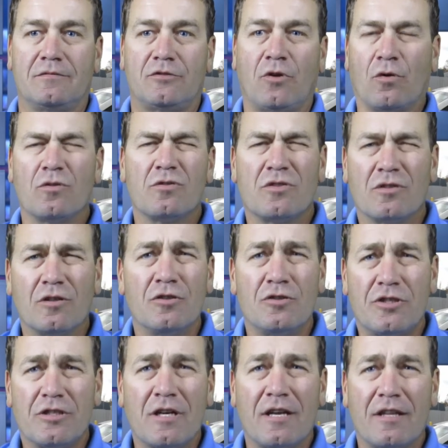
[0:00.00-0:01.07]
total
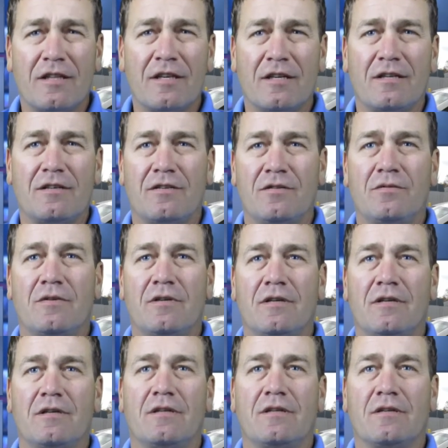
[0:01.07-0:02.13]
solution, I think, to
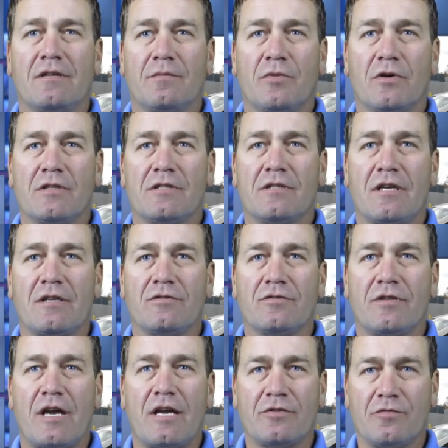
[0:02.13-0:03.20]
a compressed
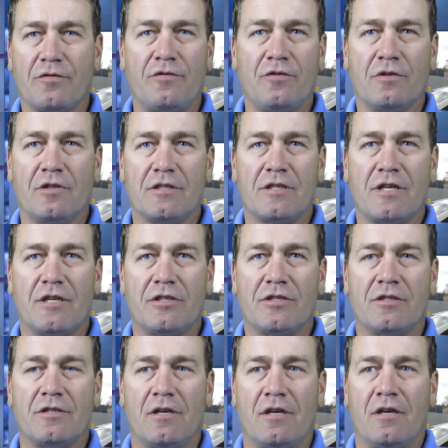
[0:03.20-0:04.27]
natural gas refueling
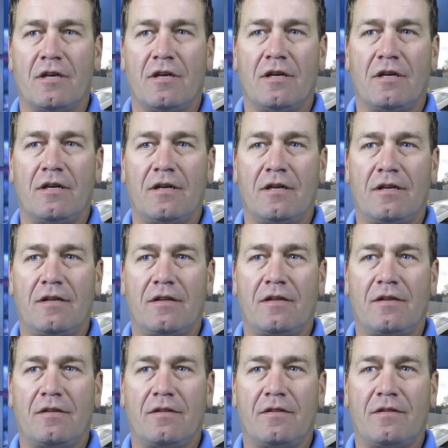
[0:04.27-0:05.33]
station.
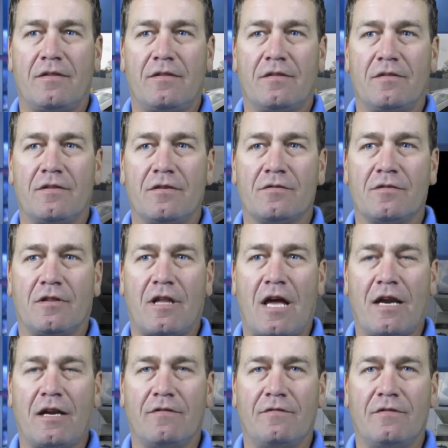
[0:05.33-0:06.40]
Uh, there's a
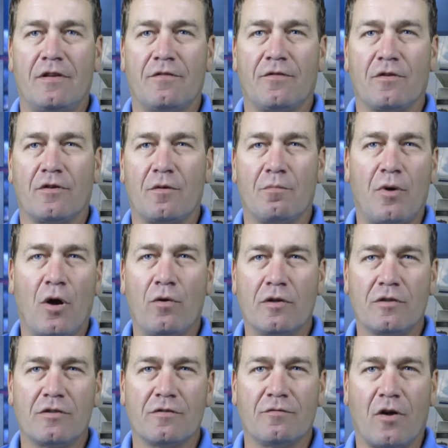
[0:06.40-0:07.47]
lot of different
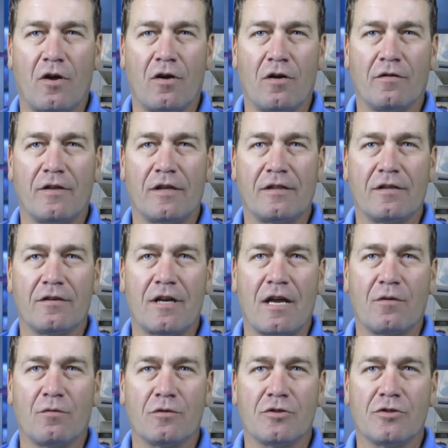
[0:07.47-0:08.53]
components involved that they're
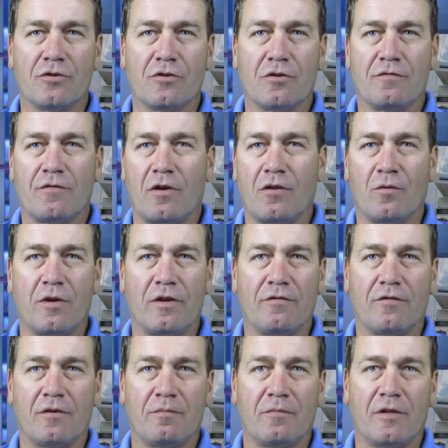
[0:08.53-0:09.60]
not real sure of, all the way
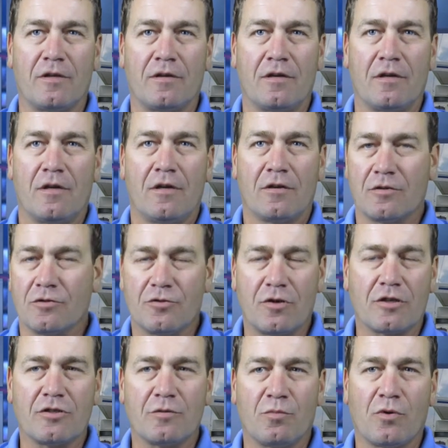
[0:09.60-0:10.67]
from the
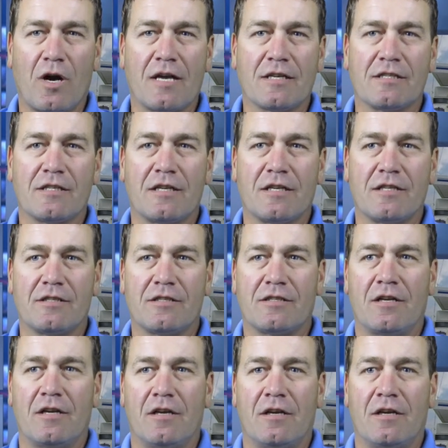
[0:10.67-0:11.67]
construction process